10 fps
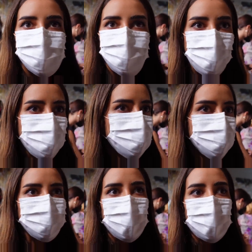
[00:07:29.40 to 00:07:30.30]
looks like
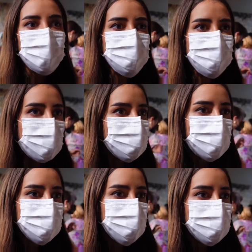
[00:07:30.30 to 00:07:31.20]
trees. I don't
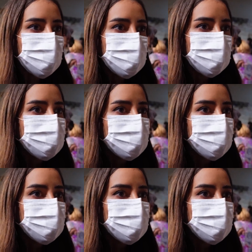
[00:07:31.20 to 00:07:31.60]
actually know,